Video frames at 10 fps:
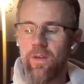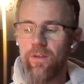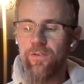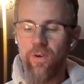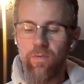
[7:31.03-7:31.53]

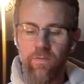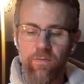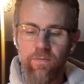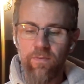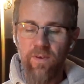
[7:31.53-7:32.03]
So
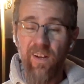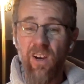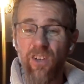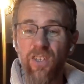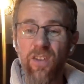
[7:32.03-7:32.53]
it
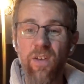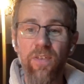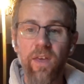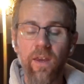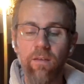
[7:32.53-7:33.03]
costs you
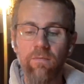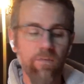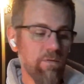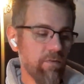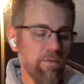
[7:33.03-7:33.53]
nothing,
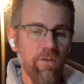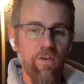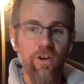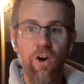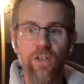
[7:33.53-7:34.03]
or
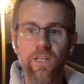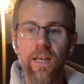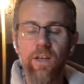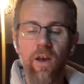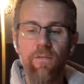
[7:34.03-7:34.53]
costs an
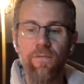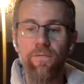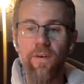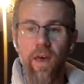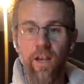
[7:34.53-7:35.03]

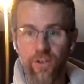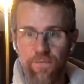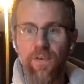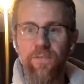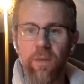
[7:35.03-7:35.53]
extra
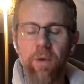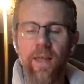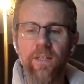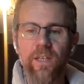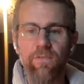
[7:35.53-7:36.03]
50
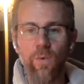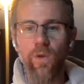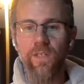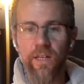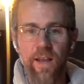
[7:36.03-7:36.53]
pence if you
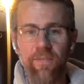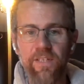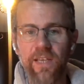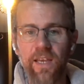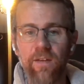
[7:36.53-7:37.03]
wanted to have a
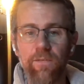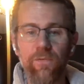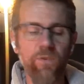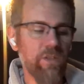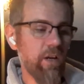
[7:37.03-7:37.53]
second
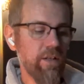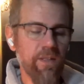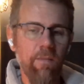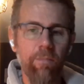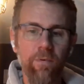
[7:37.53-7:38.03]
full size
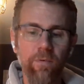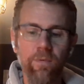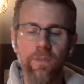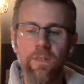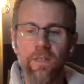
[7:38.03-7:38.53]
sample.
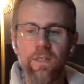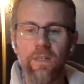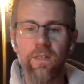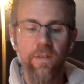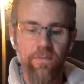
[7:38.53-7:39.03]

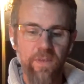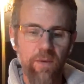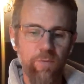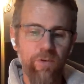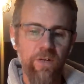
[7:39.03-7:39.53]
That
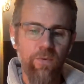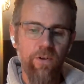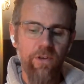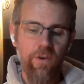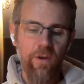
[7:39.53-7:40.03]
was pretty
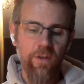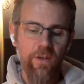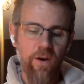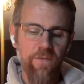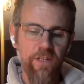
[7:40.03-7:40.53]
worth doing. So
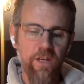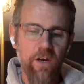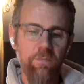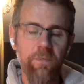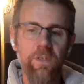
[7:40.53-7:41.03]
it obviously
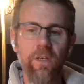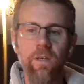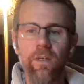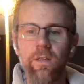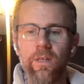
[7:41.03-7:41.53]
comes
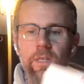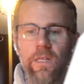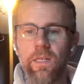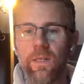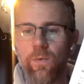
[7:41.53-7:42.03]

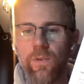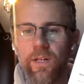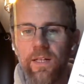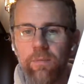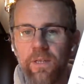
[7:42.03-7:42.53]
with a
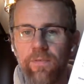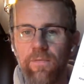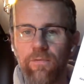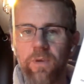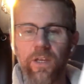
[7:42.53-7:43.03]
little bit of
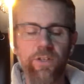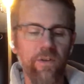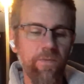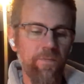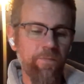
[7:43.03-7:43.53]
information.